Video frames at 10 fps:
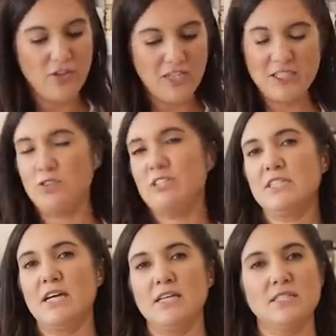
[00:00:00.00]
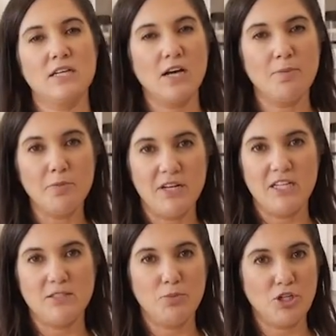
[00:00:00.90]
This only takes a couple
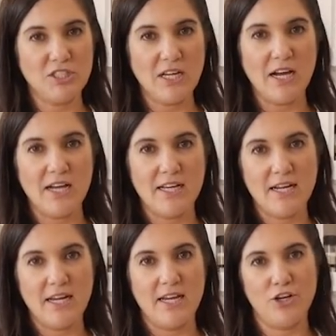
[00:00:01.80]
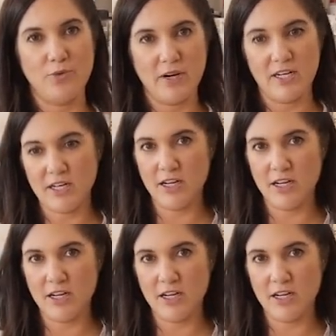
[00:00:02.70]
minutes per side and you're ready